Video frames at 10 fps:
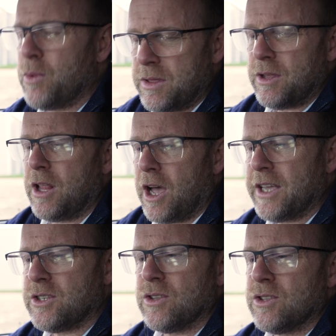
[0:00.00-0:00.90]
with the
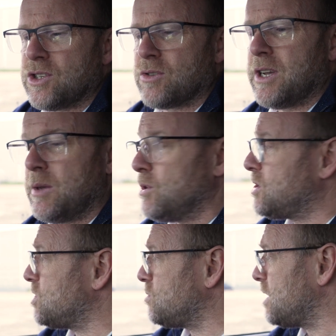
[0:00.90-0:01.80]
lines on the screen, which
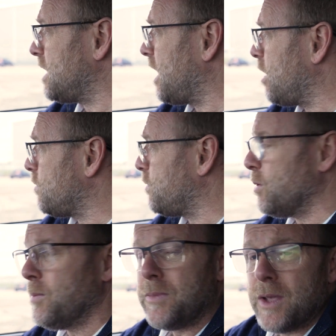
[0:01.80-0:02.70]
is really
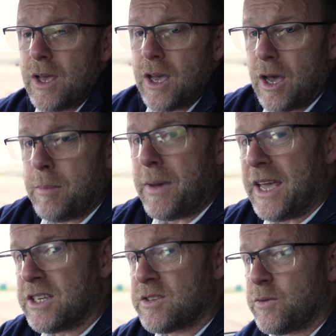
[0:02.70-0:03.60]
helpful and
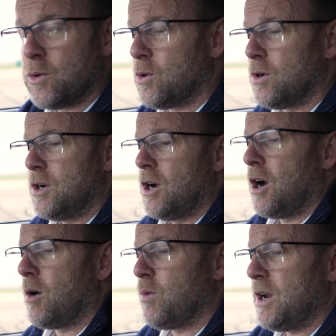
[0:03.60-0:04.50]
makes for
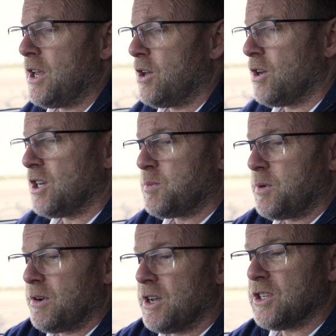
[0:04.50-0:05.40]
a really good
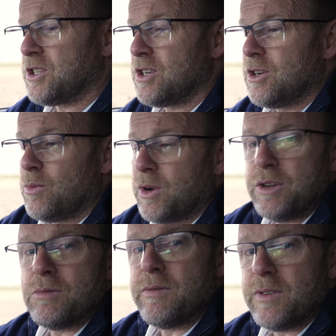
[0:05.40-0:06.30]
experience when
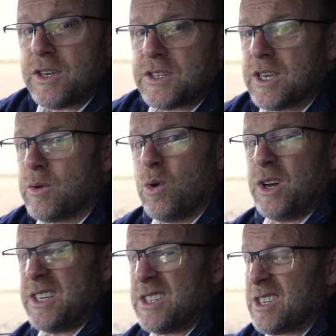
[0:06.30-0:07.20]
you're reversing what
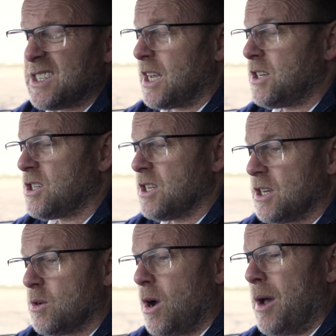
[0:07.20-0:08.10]
is essentially
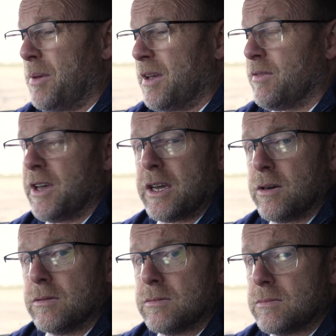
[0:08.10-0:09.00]
quite a big
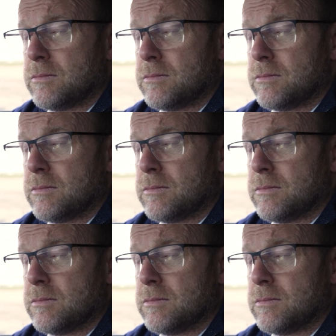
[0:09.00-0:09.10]
vehicle.